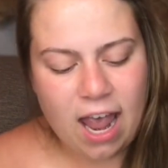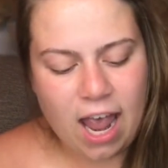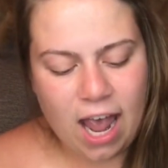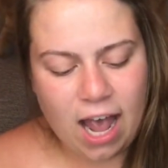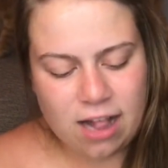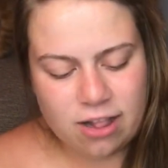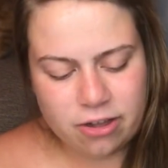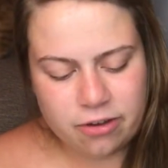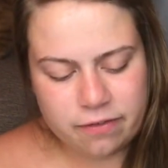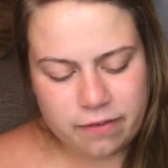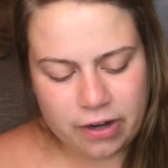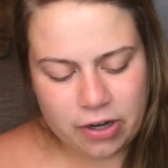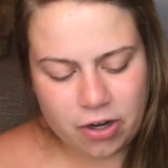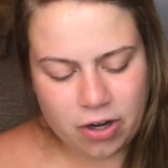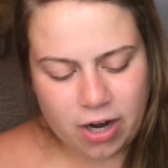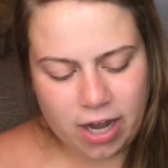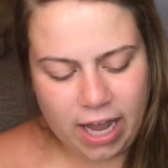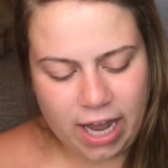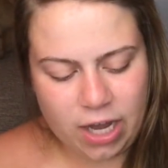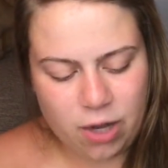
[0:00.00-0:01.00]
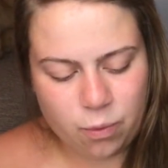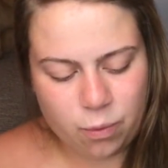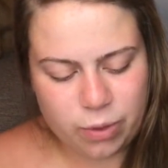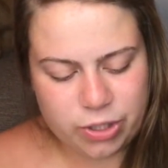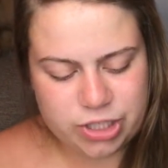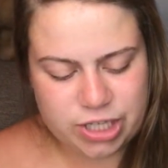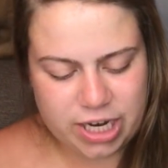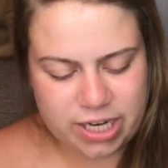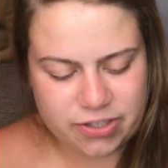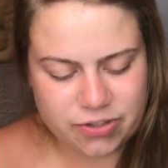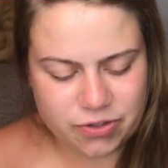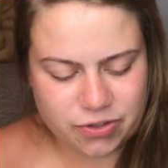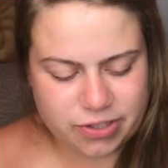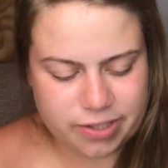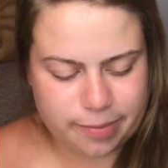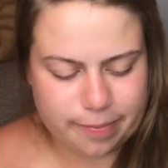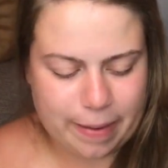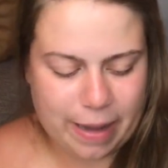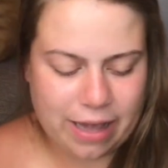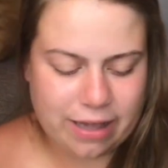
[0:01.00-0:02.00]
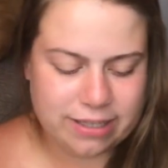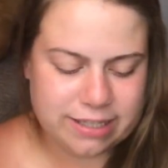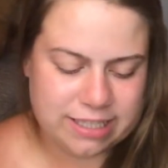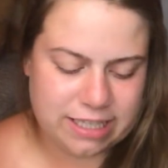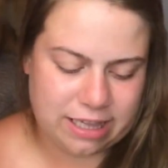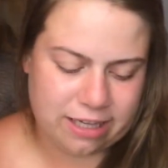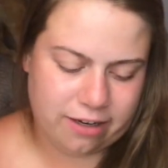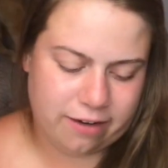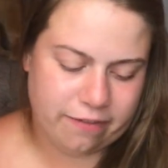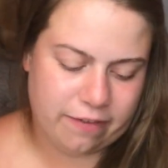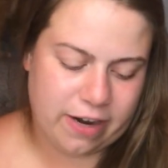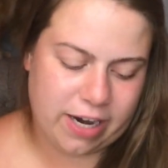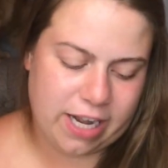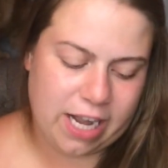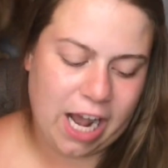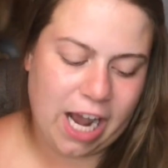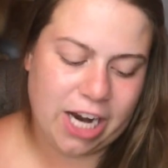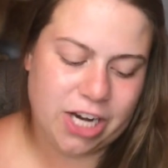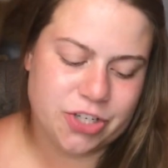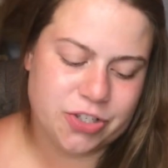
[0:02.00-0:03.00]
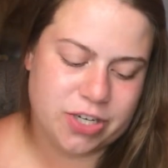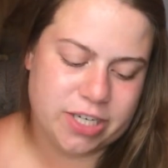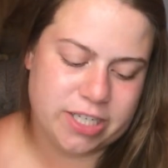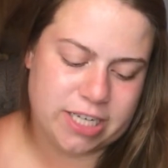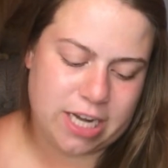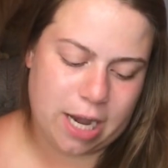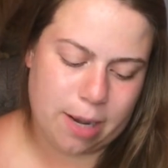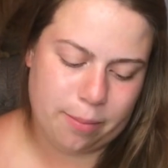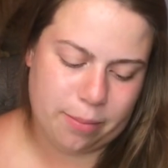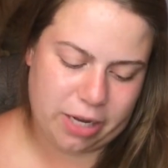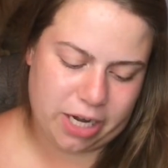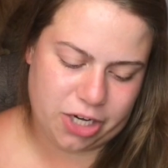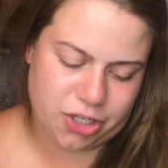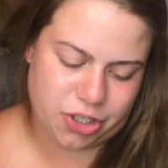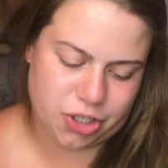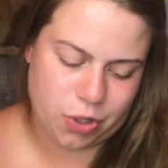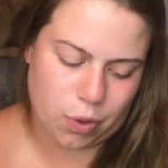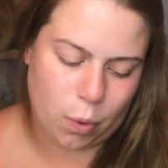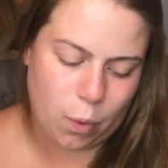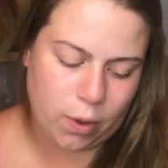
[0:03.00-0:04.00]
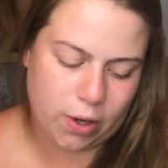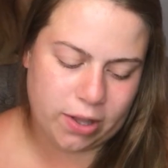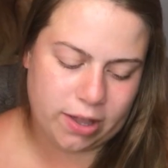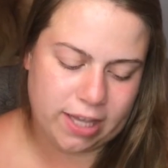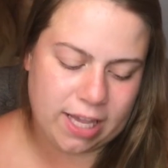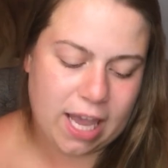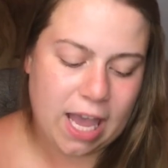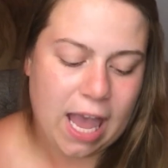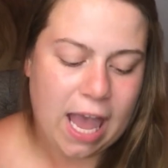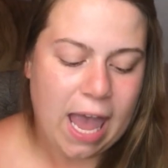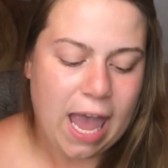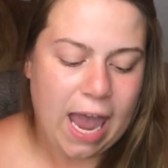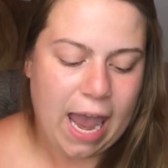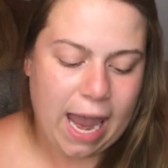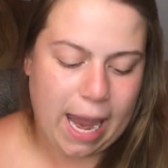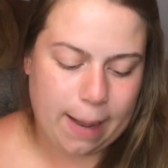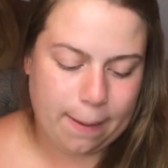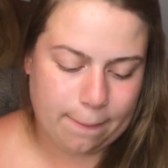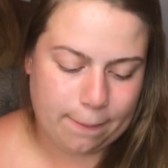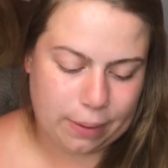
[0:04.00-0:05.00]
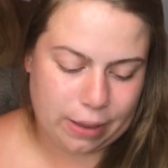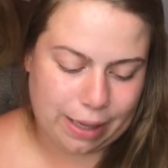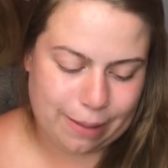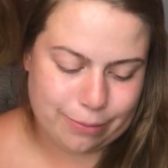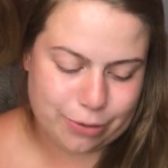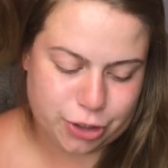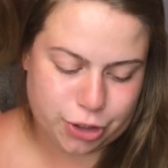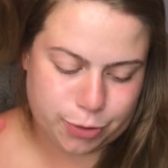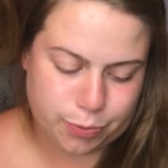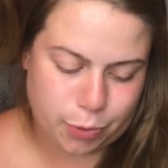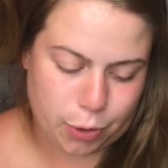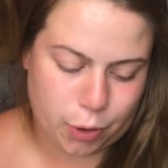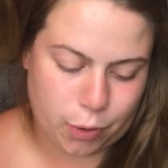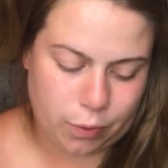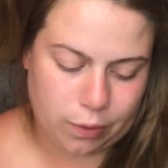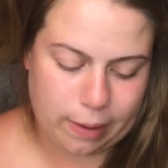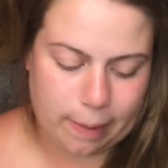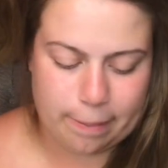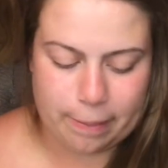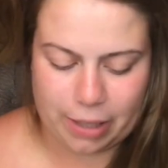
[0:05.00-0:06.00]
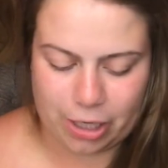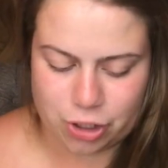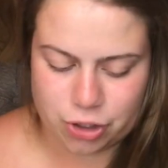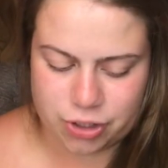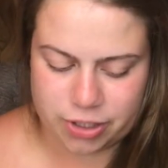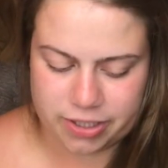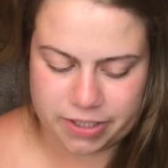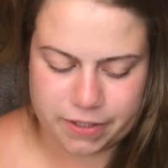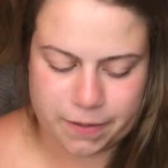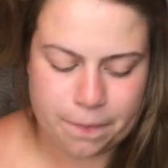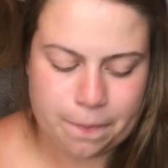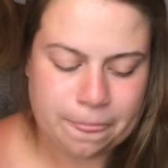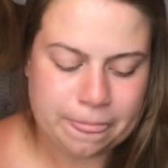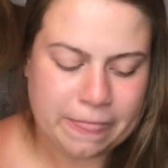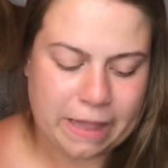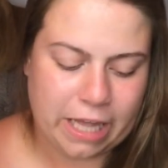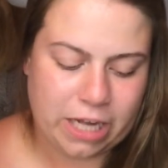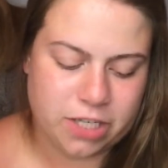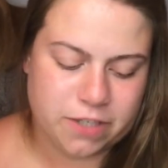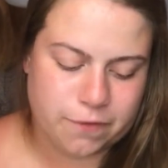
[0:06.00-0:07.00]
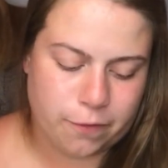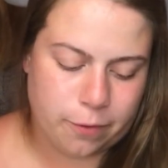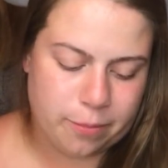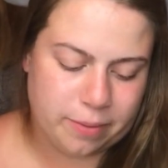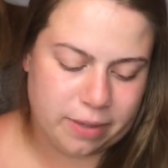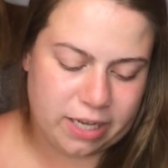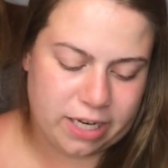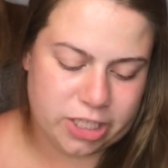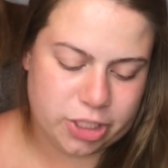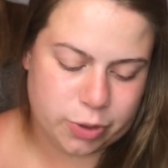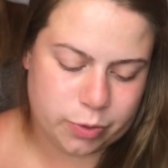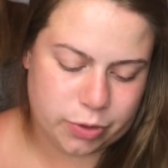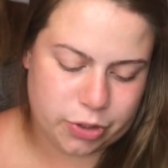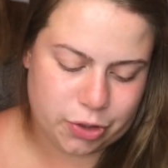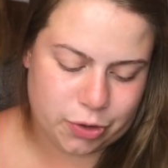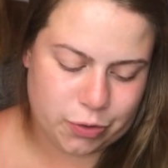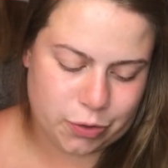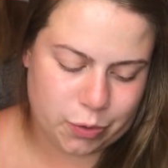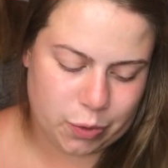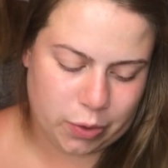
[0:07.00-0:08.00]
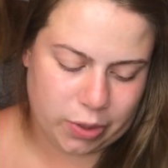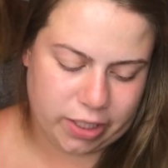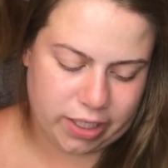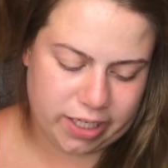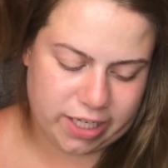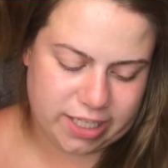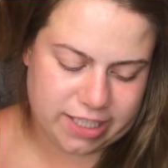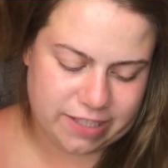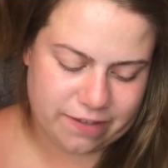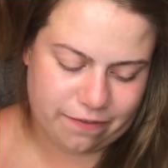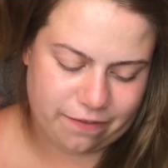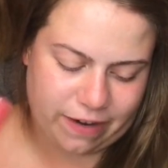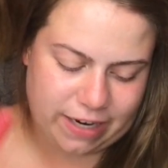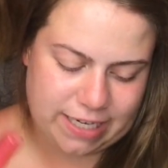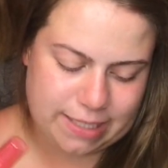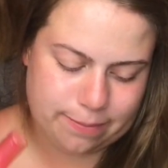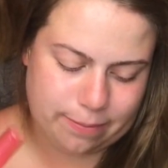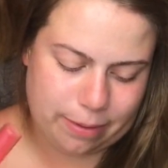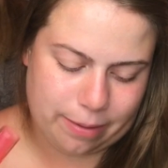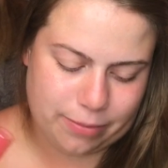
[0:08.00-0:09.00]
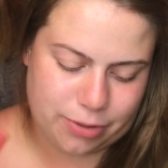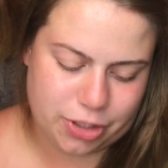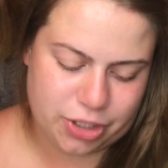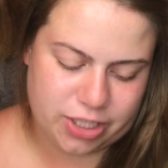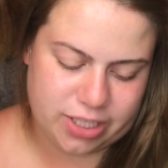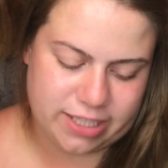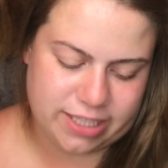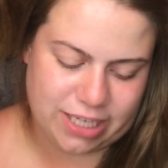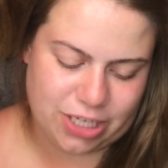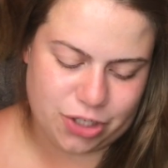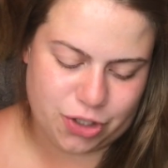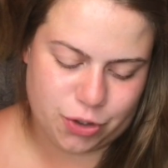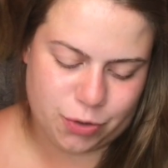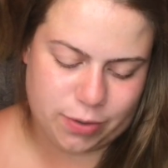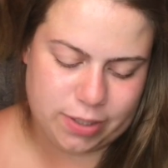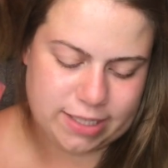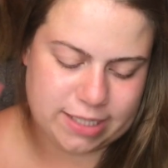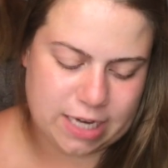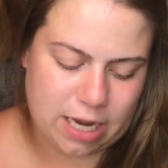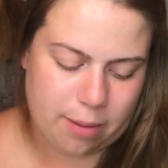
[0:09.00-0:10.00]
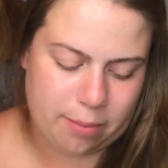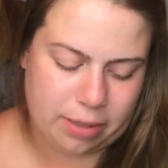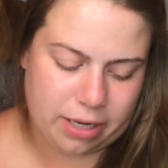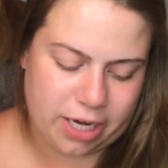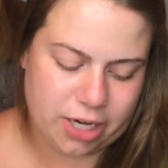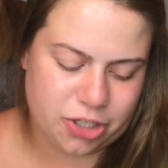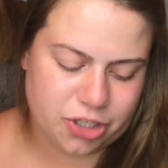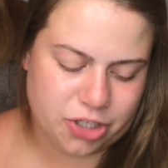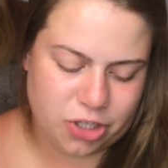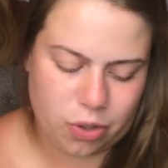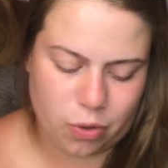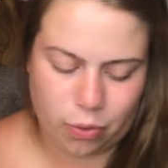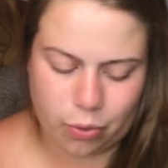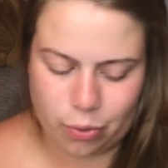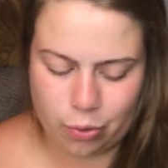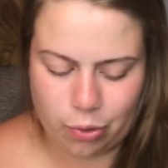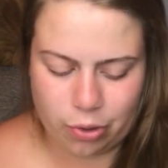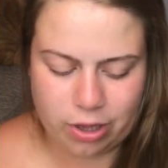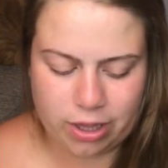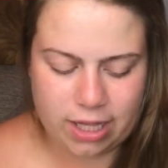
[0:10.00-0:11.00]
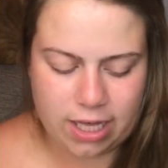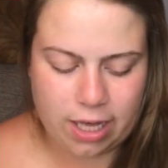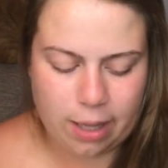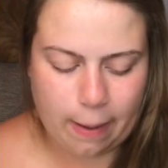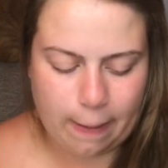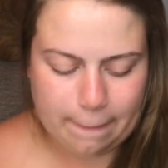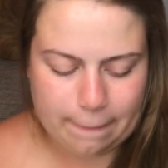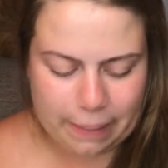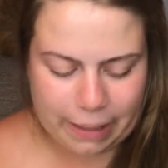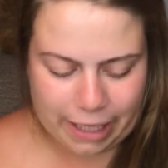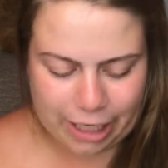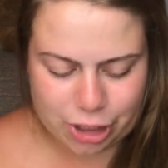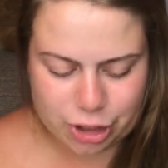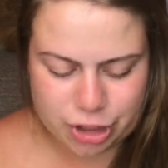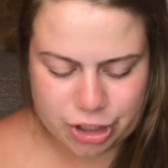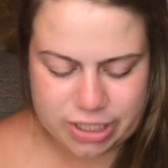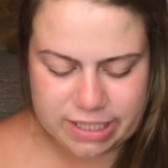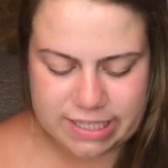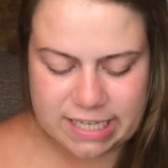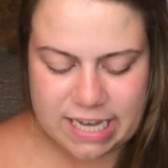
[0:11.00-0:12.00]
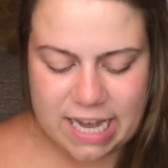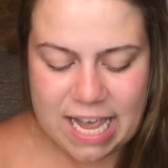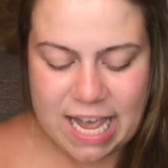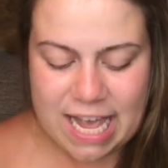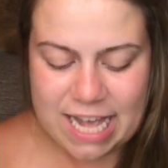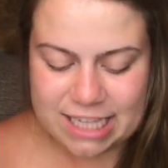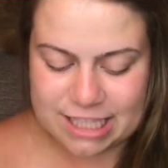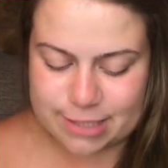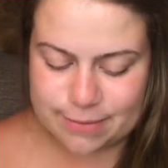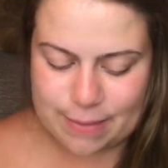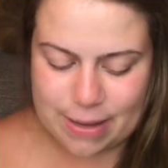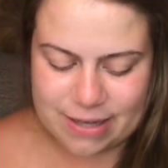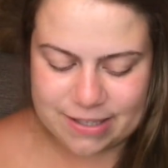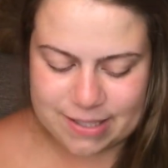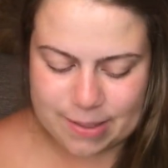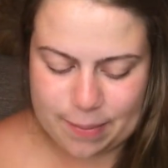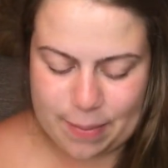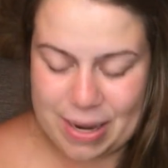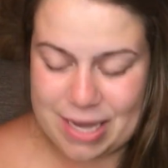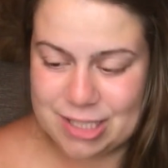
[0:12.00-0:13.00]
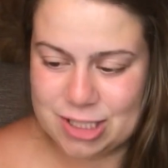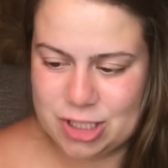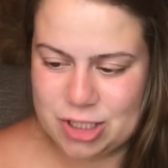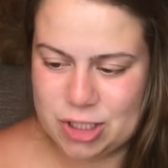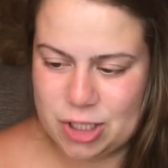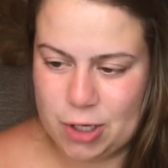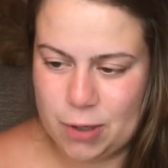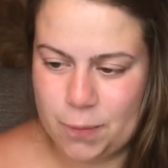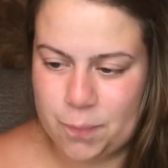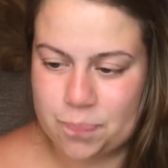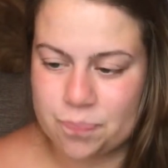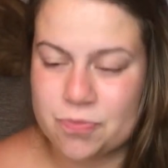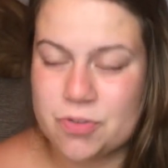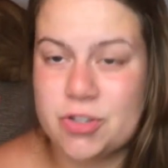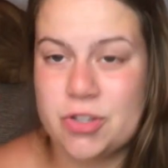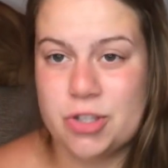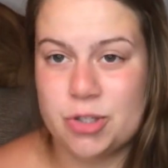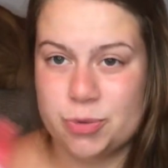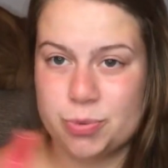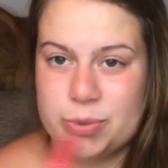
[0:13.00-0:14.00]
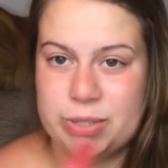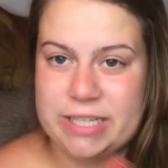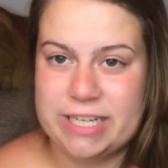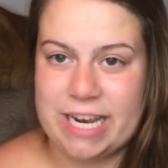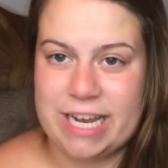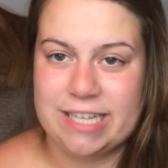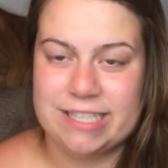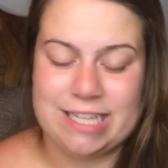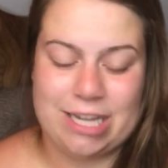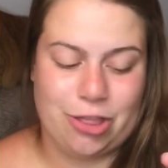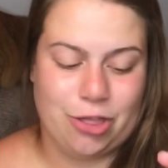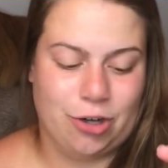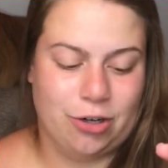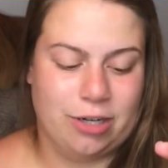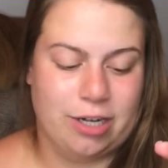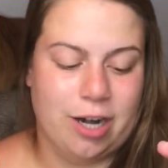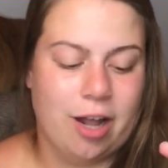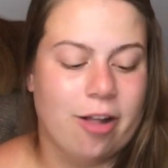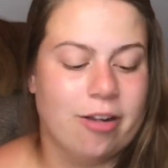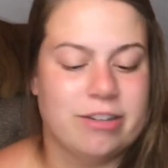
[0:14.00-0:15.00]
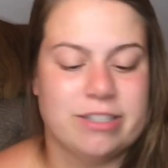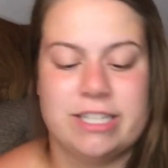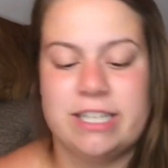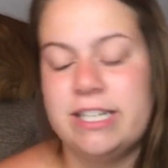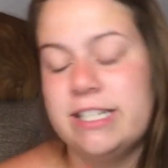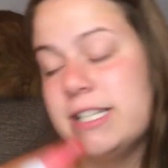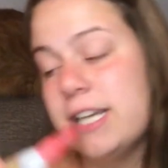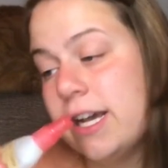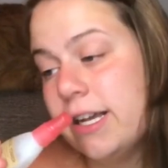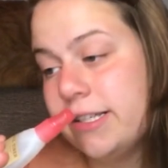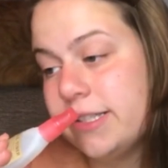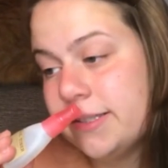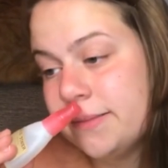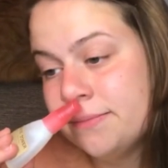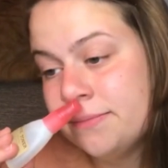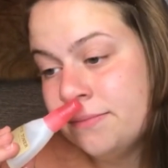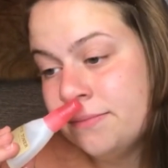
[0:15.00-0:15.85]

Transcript: aloe vera, and witch hazel to balance, clarify, and hydrate combination oily and blemish-prone complexions. It is formulated to reduce oiliness, fight blemishes, and treat combination or oily complexions. It smells amazing too. So this retails at $30, and it does